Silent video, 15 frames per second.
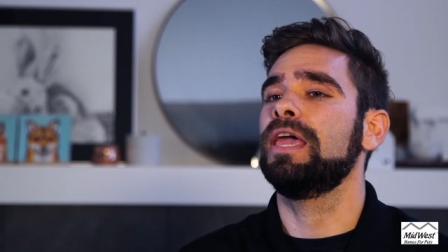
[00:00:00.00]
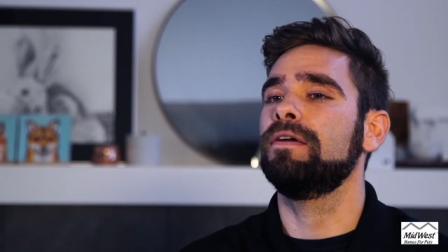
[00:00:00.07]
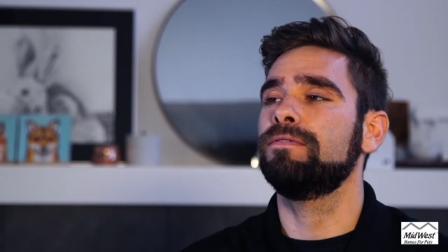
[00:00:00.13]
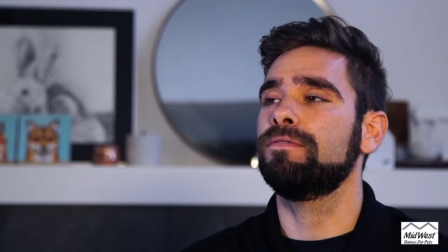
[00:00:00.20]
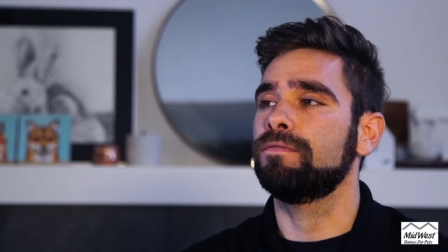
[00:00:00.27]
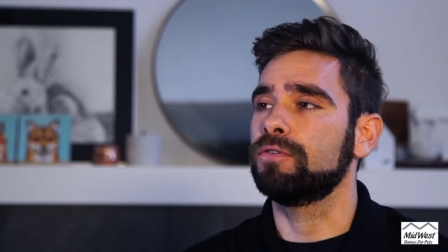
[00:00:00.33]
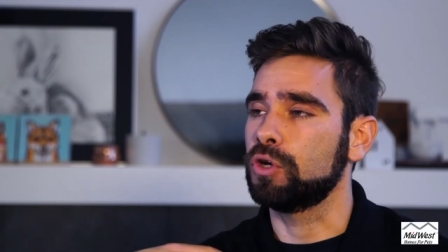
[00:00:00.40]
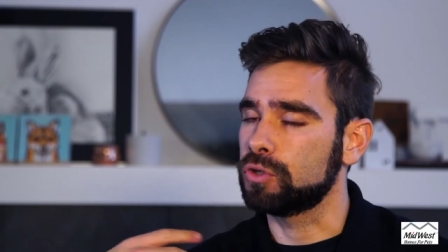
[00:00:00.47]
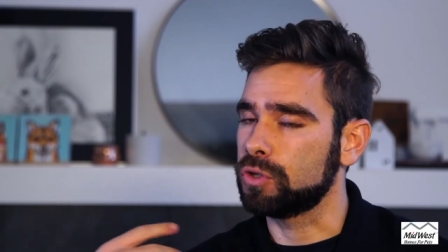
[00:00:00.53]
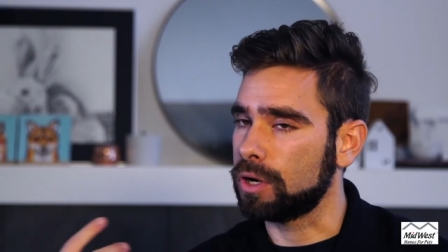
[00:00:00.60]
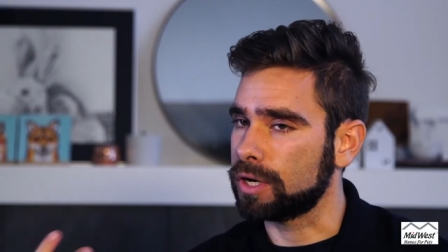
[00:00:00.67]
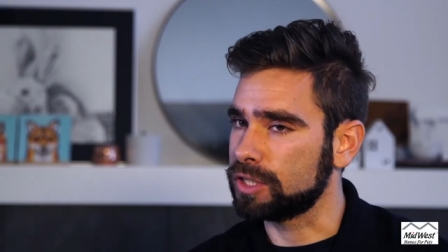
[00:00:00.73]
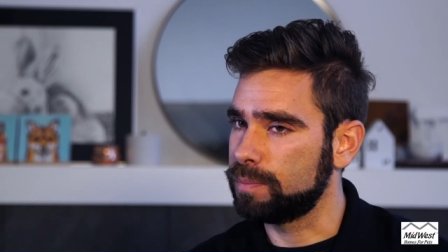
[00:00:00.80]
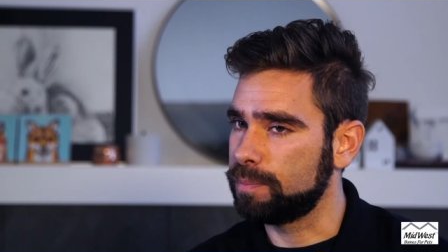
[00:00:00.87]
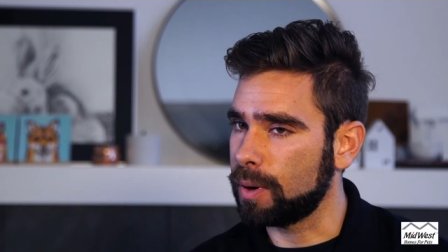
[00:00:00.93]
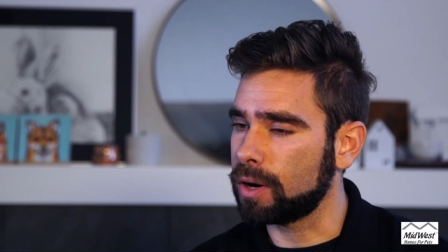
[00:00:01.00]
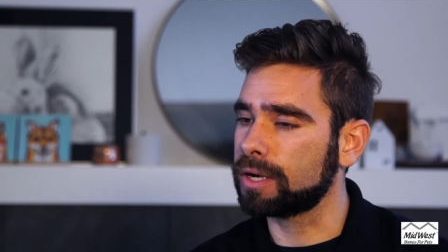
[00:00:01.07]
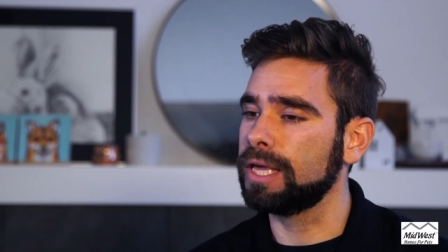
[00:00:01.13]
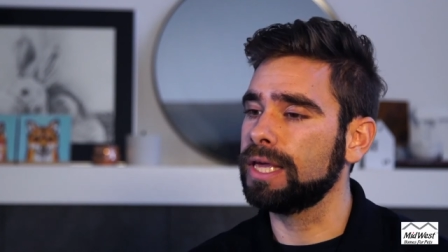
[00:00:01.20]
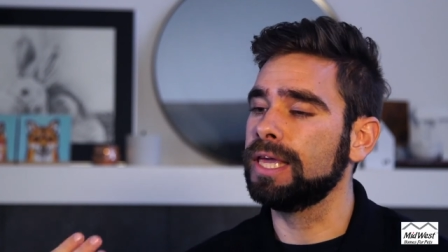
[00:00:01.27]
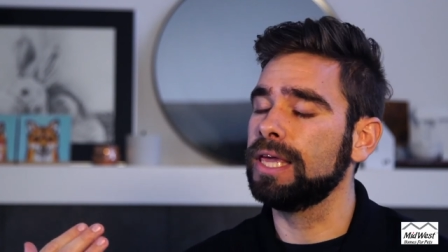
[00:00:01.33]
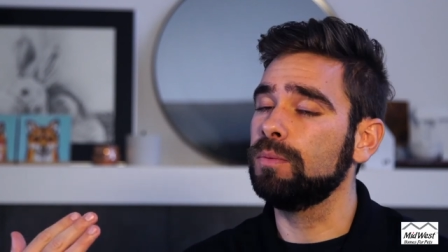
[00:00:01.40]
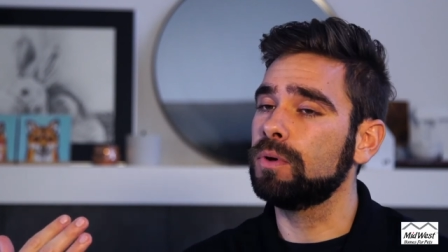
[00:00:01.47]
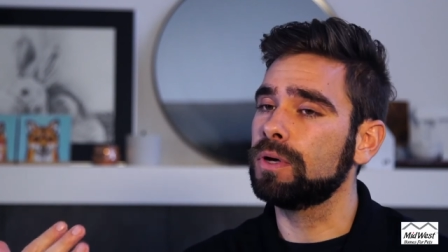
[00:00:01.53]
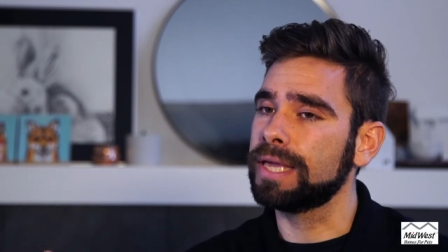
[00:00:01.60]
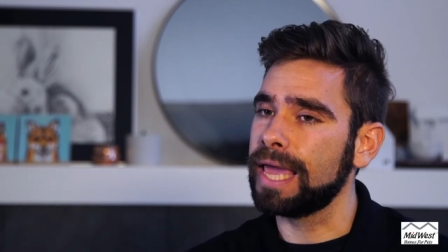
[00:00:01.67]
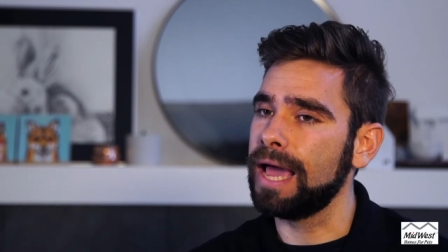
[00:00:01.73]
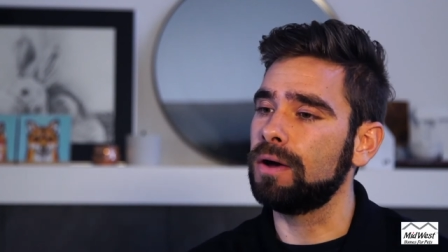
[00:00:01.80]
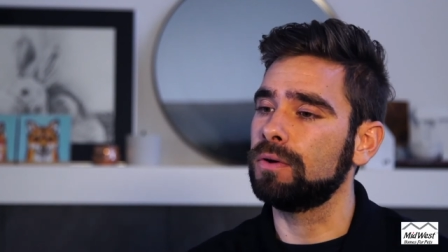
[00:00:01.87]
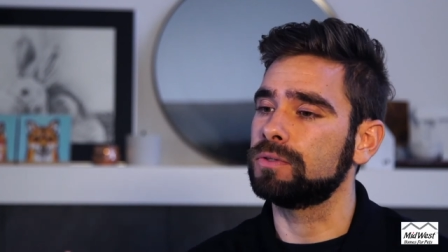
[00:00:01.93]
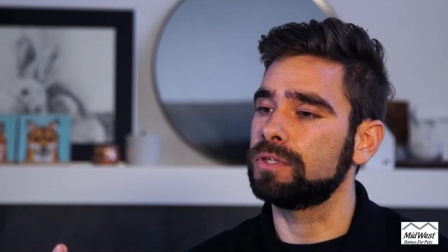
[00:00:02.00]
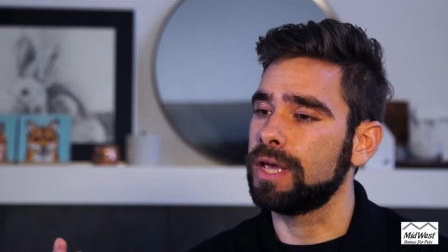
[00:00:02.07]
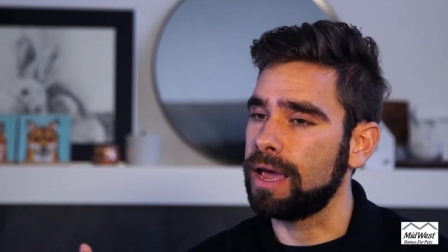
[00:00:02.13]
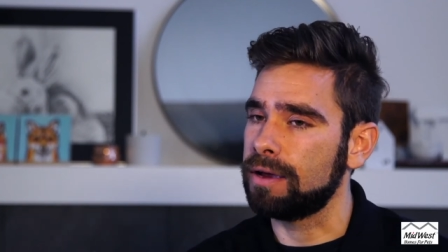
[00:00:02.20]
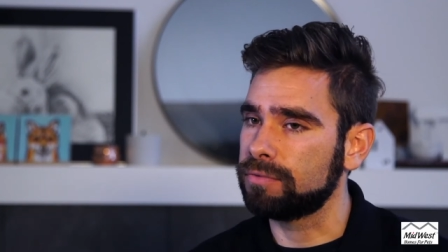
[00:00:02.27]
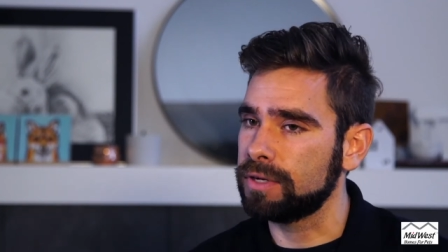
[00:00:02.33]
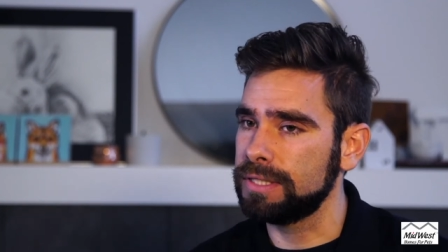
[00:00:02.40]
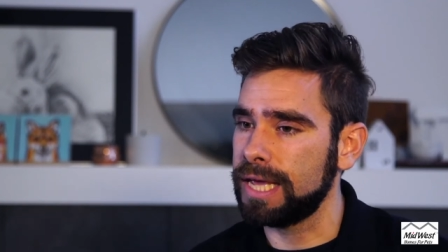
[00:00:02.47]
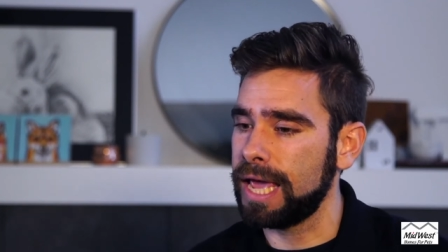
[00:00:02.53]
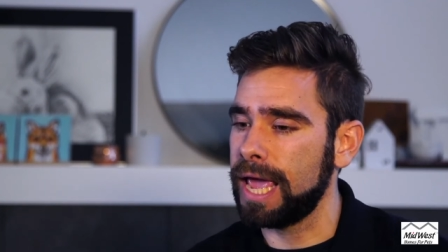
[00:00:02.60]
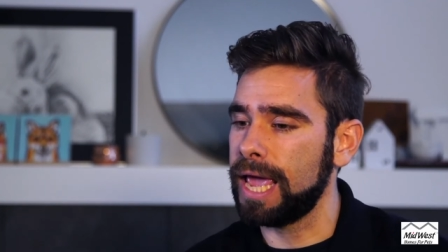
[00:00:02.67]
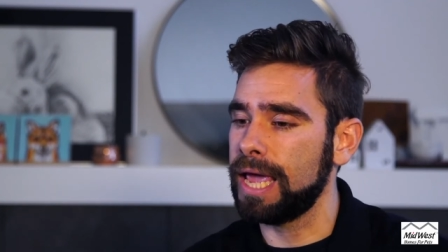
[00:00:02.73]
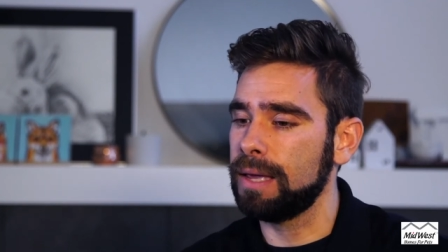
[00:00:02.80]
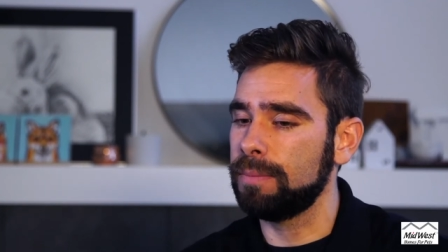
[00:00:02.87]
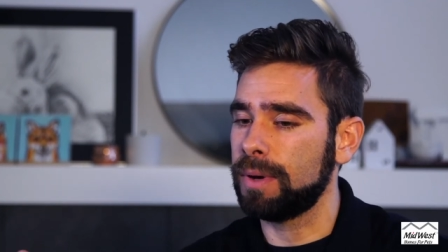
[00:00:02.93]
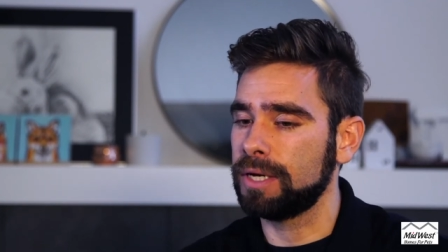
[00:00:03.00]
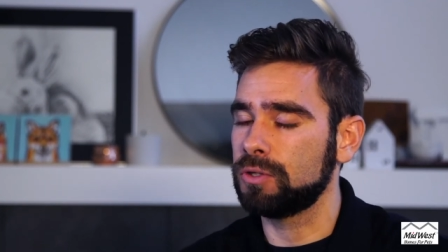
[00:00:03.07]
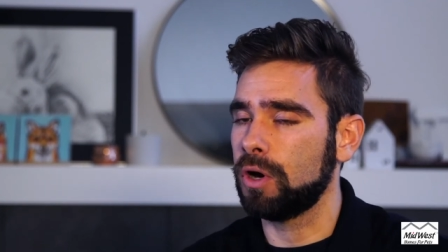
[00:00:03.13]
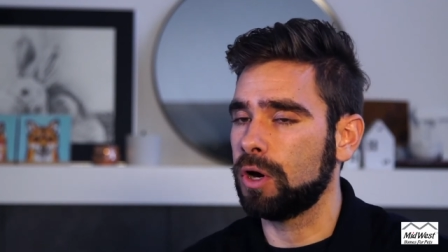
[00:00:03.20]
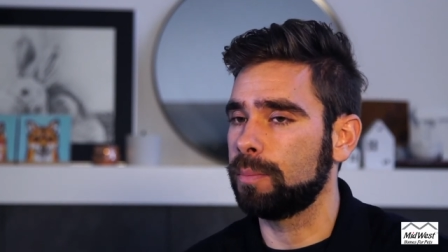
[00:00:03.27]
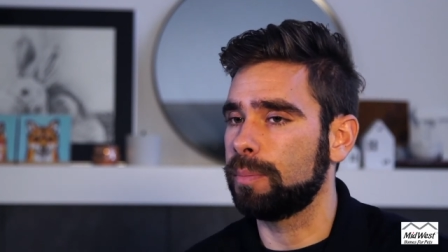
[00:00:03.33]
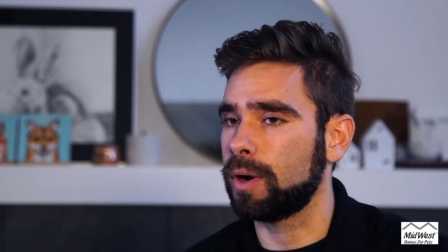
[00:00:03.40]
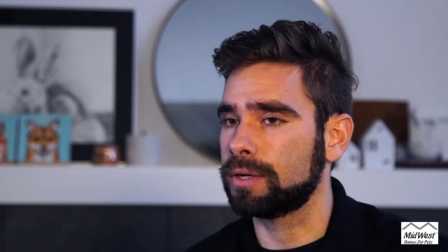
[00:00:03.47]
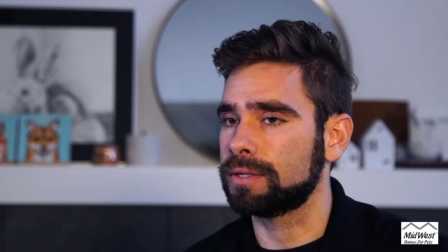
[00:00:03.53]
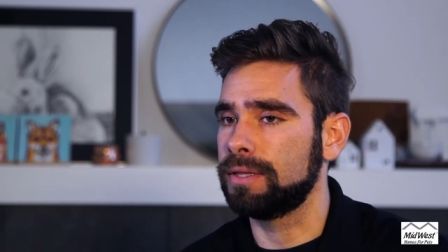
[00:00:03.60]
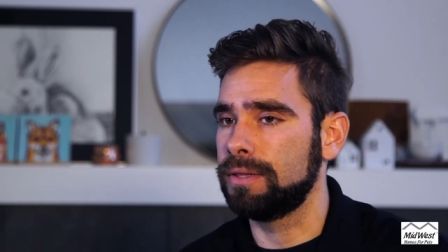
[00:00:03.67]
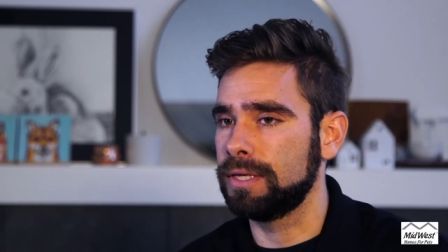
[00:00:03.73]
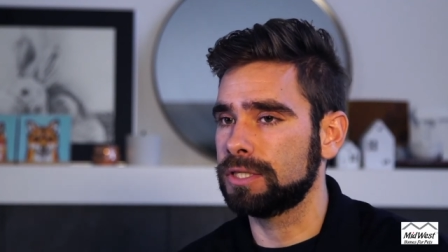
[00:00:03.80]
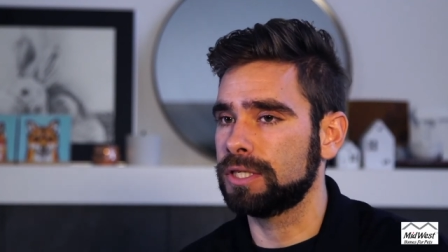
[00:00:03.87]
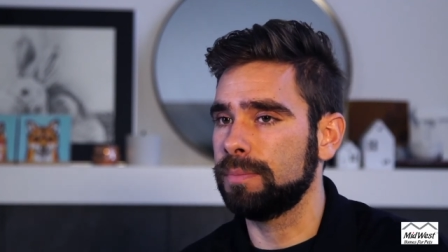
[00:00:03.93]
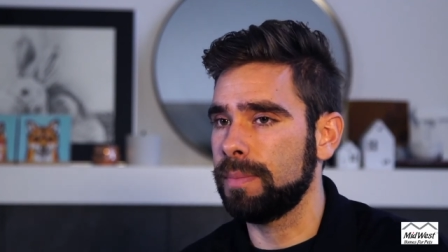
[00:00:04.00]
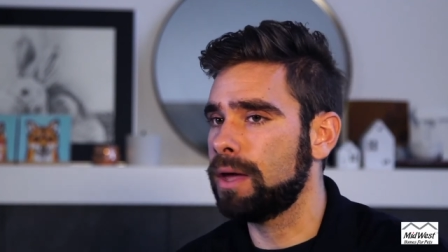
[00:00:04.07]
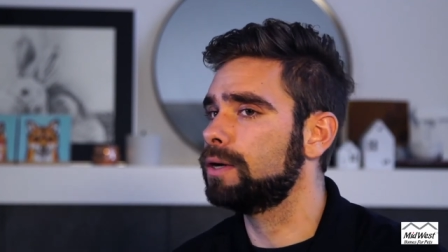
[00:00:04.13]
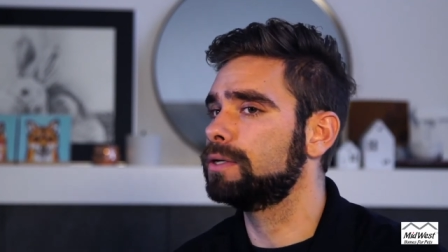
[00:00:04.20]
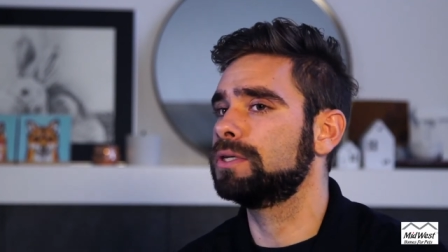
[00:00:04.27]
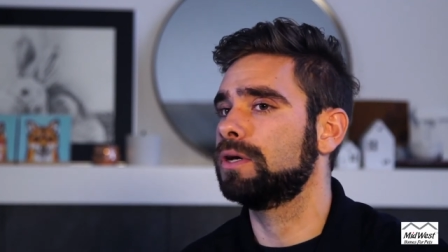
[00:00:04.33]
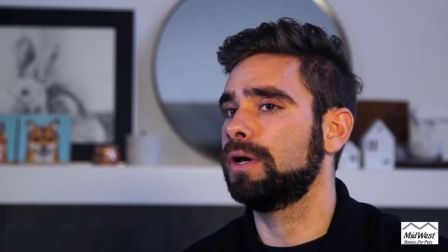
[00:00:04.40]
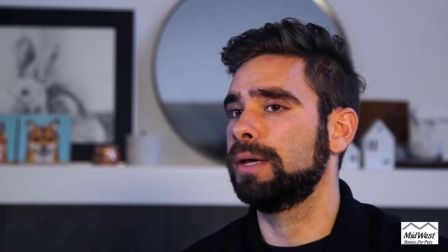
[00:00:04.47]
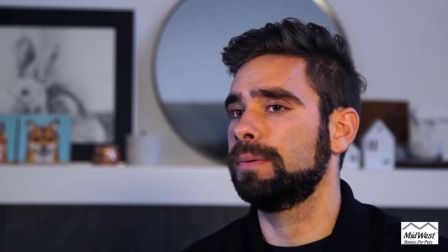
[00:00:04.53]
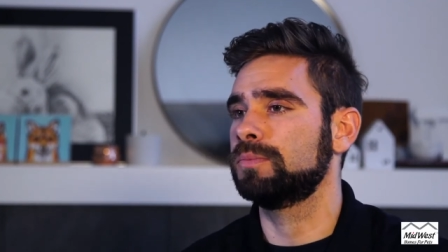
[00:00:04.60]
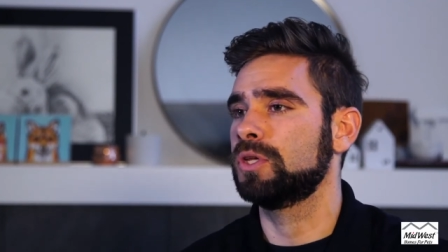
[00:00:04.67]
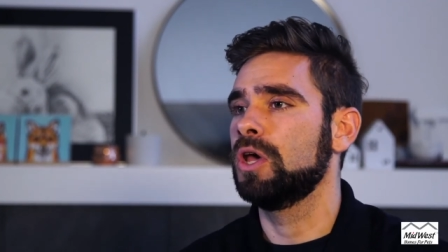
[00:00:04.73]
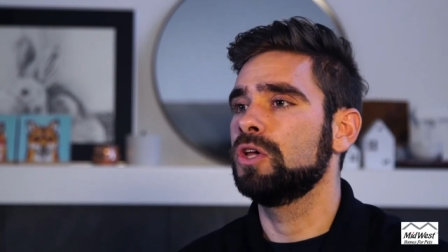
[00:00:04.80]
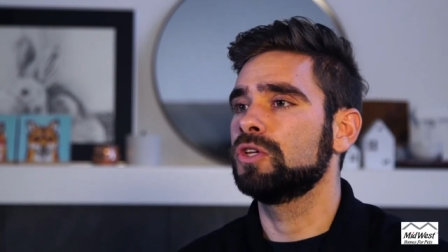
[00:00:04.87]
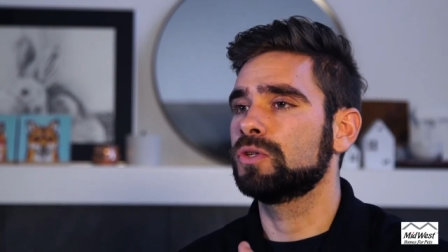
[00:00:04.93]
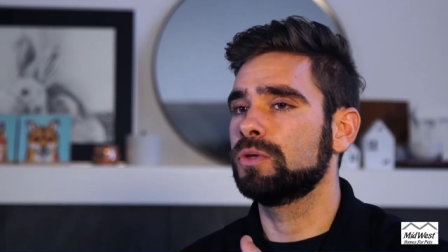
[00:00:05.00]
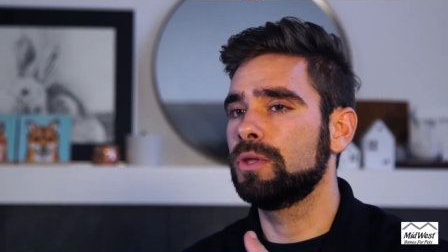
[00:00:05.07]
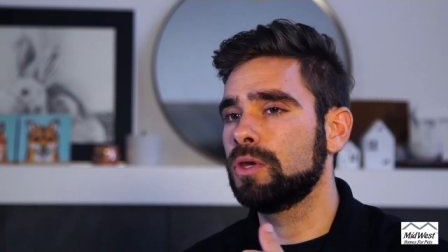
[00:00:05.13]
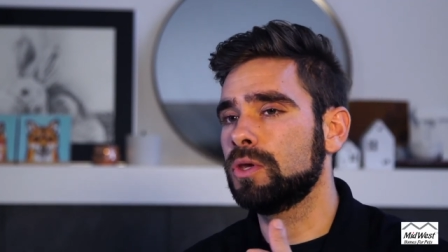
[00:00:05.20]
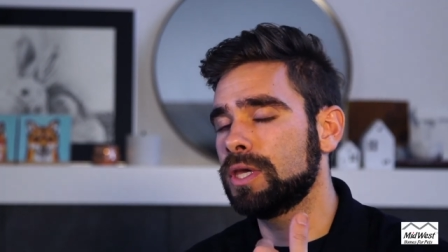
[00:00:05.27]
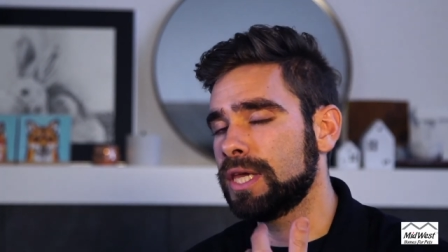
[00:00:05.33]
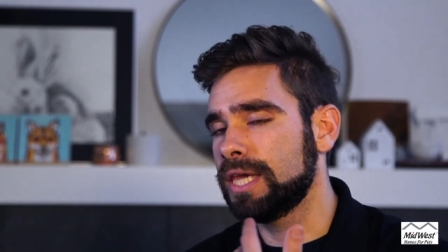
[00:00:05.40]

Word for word: If your dog is barking, it will count every day. My dog barked this amount of times so that you